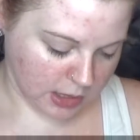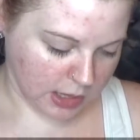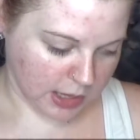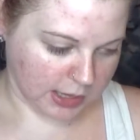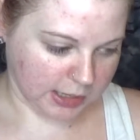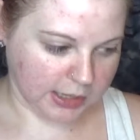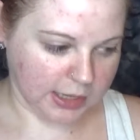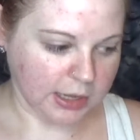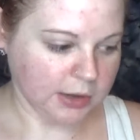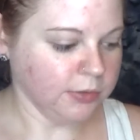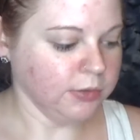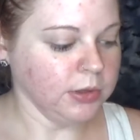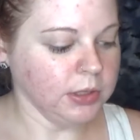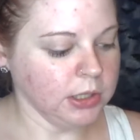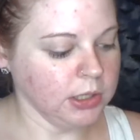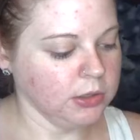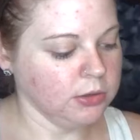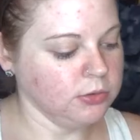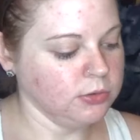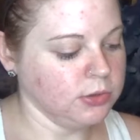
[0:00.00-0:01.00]
I can't really
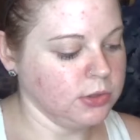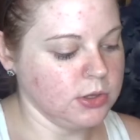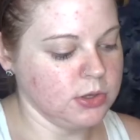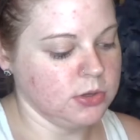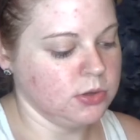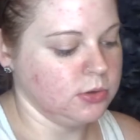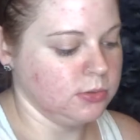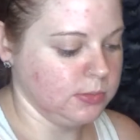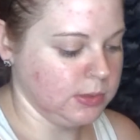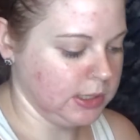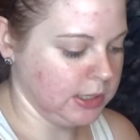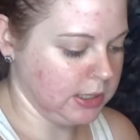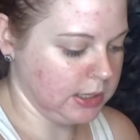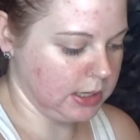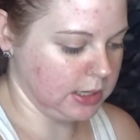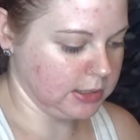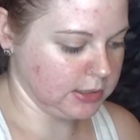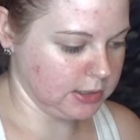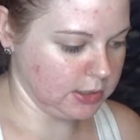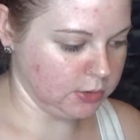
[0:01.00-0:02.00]
use this too many
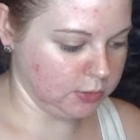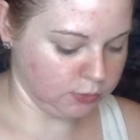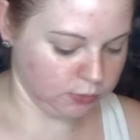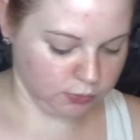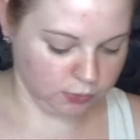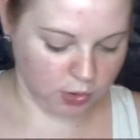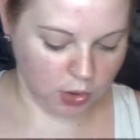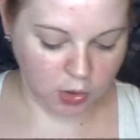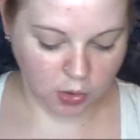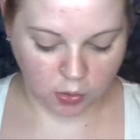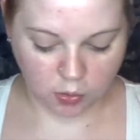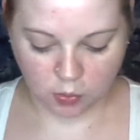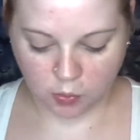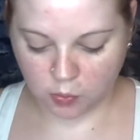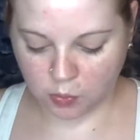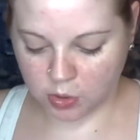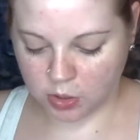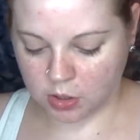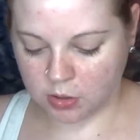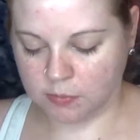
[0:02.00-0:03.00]
days in a
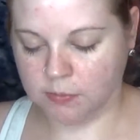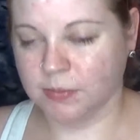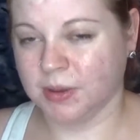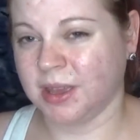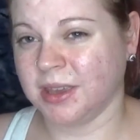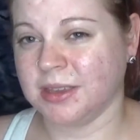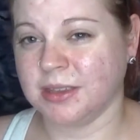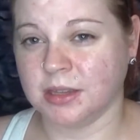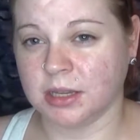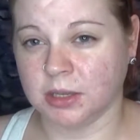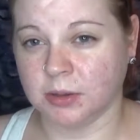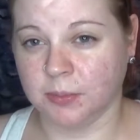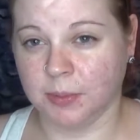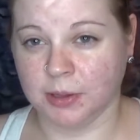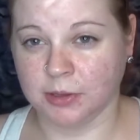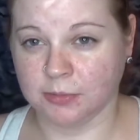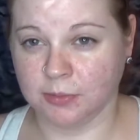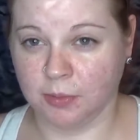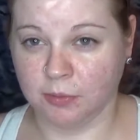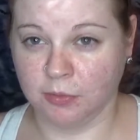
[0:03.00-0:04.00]
row because it
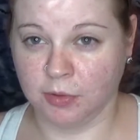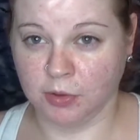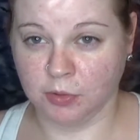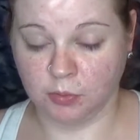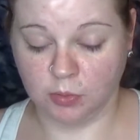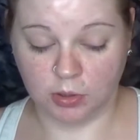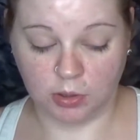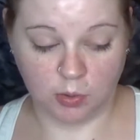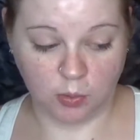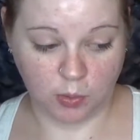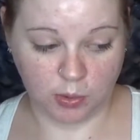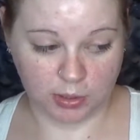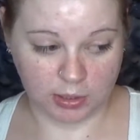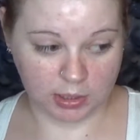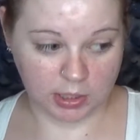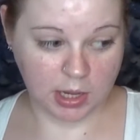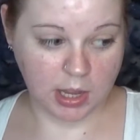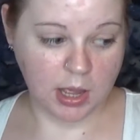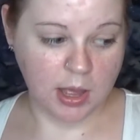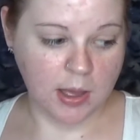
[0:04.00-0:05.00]
makes my face really
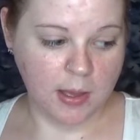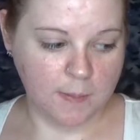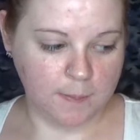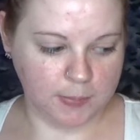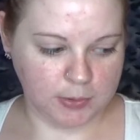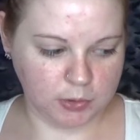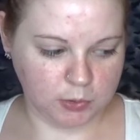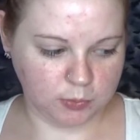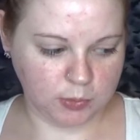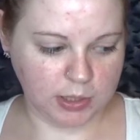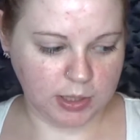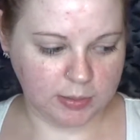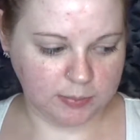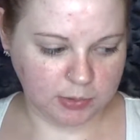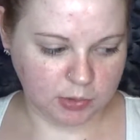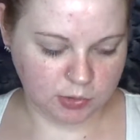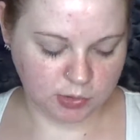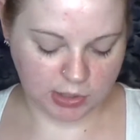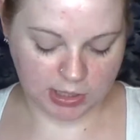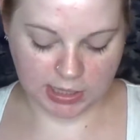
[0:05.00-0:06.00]
oily, but the way
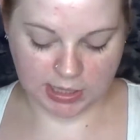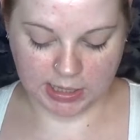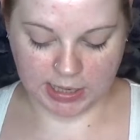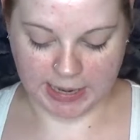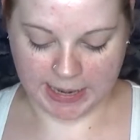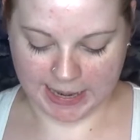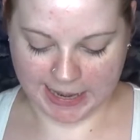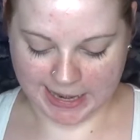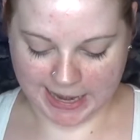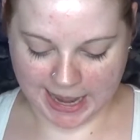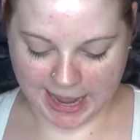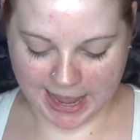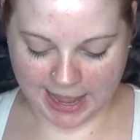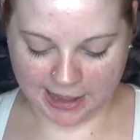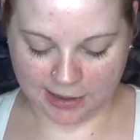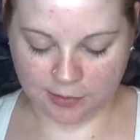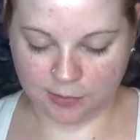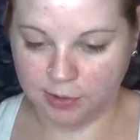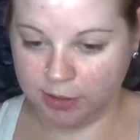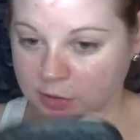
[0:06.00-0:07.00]
I'm using it
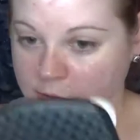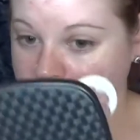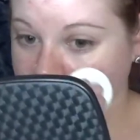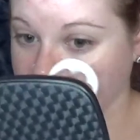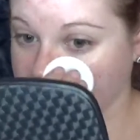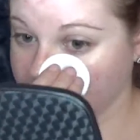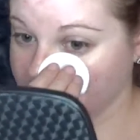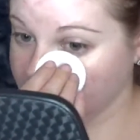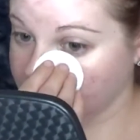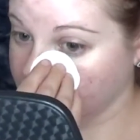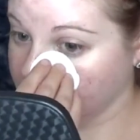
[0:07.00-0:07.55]
now, I think it's